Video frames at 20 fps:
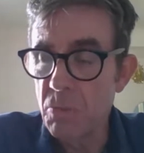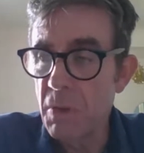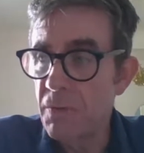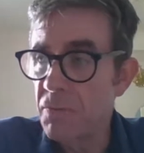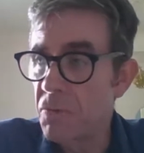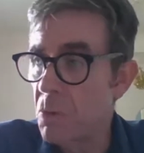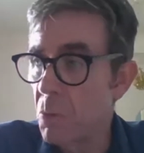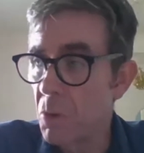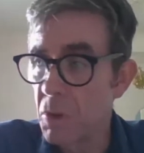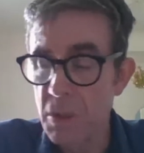if
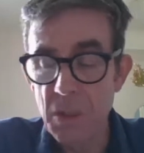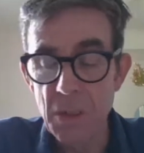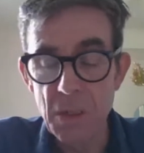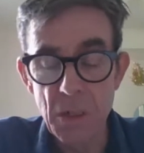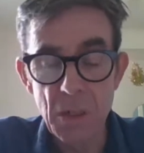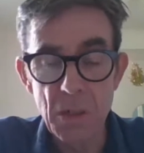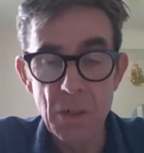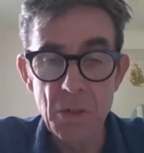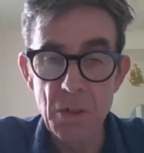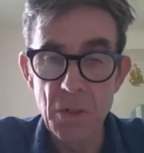you wanted
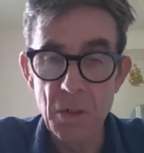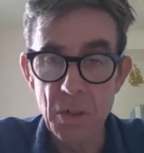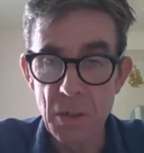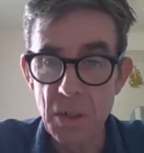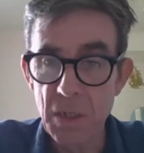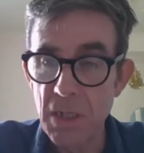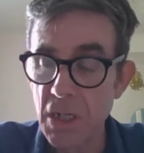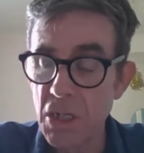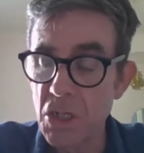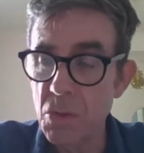to
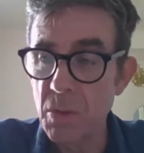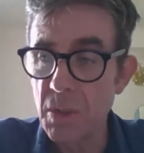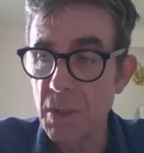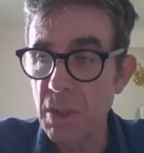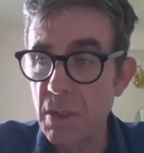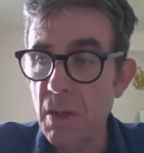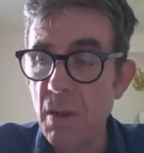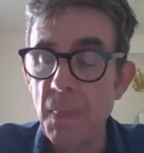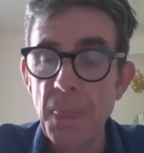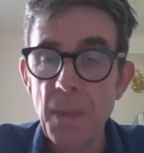teach with it